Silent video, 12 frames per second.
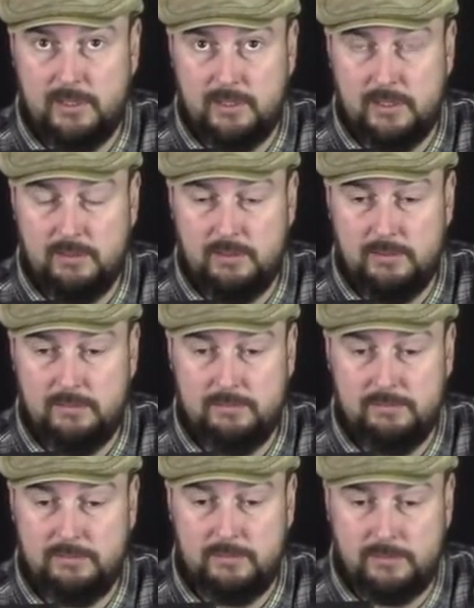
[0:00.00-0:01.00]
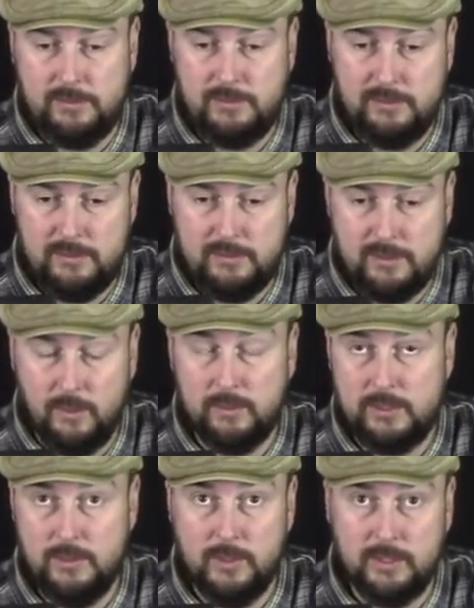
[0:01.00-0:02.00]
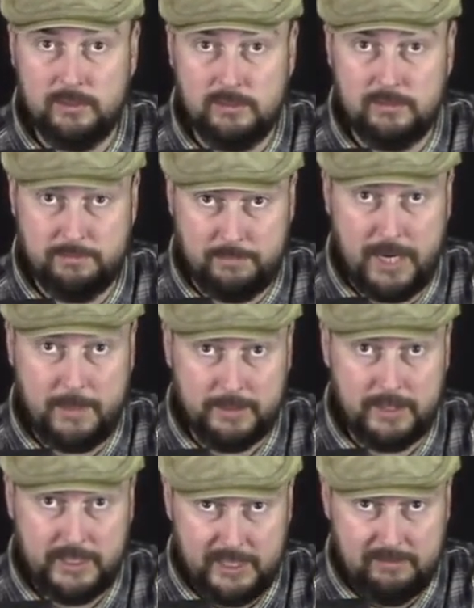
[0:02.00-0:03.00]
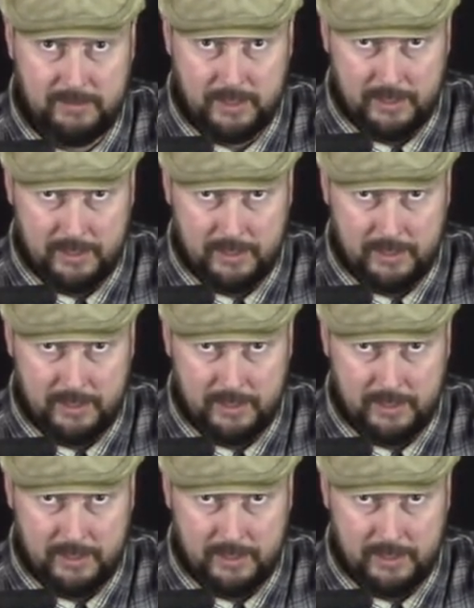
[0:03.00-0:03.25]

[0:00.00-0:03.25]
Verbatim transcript: you don't do it properly,